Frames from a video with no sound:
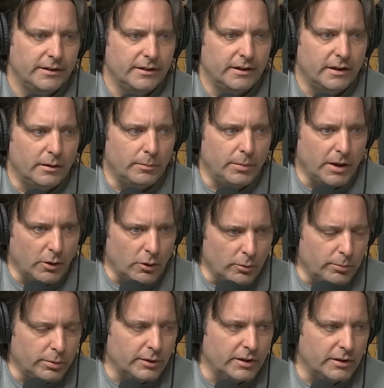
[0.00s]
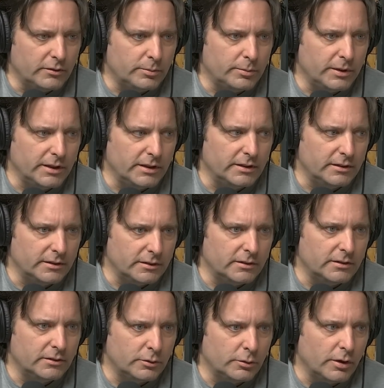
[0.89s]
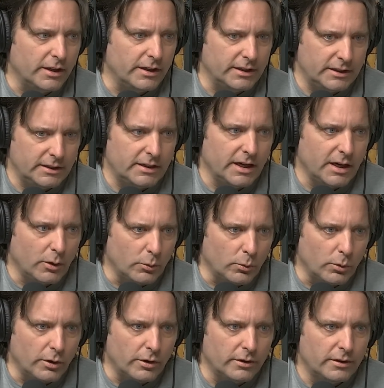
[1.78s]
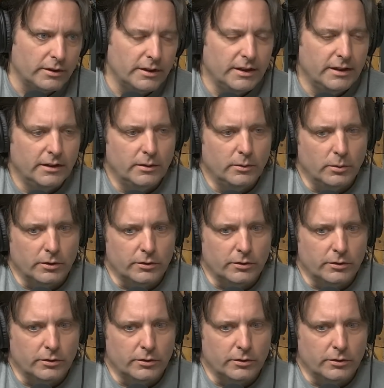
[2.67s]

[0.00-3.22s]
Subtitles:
Our power play has been trending downward. We're